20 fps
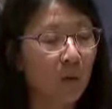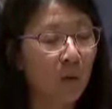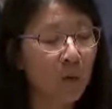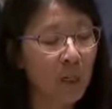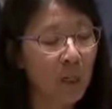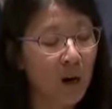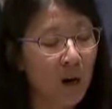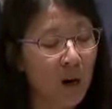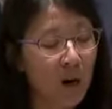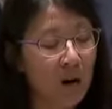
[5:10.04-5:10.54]

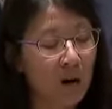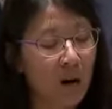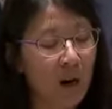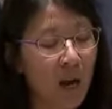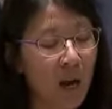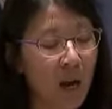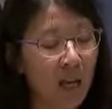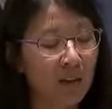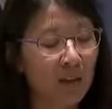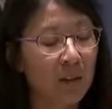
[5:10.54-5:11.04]
We are
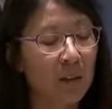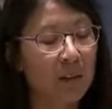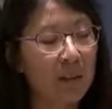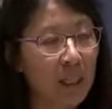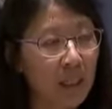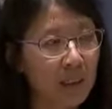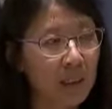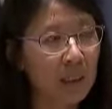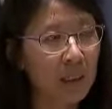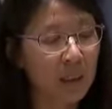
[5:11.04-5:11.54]
at a
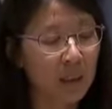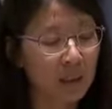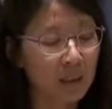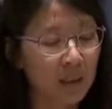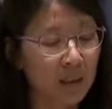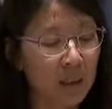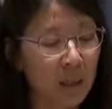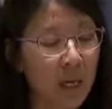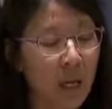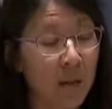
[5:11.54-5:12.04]
deadly
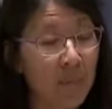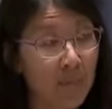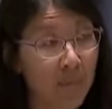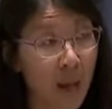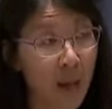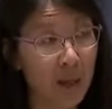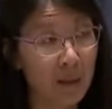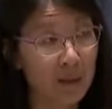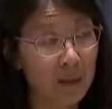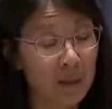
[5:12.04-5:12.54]

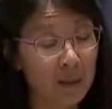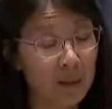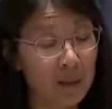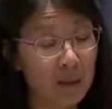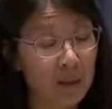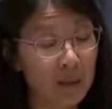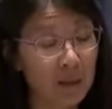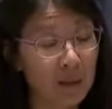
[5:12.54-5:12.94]
impasse.